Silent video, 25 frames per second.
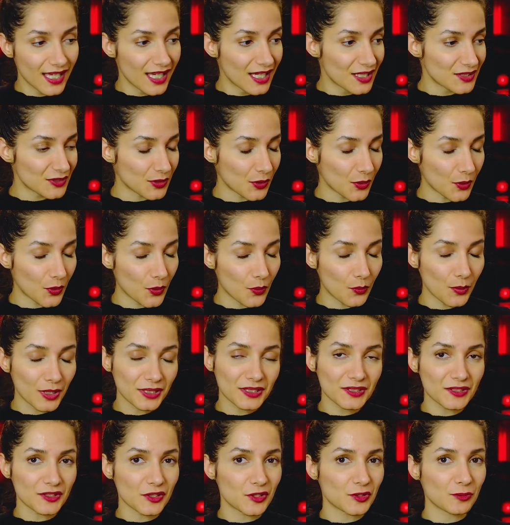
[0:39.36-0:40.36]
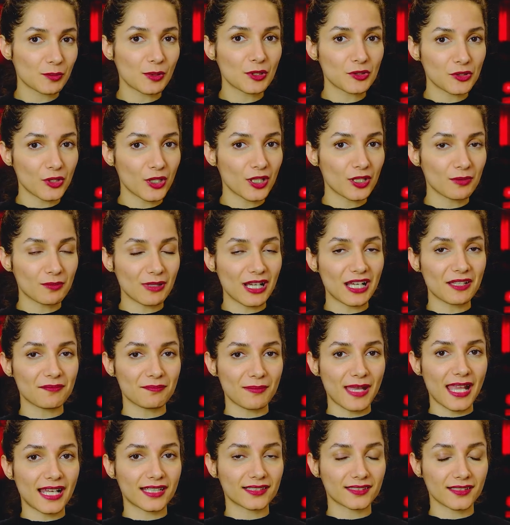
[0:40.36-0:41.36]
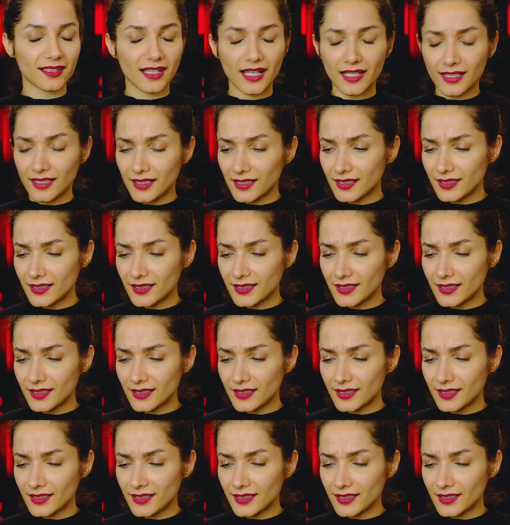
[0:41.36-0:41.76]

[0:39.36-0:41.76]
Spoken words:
So what is so special about Magna?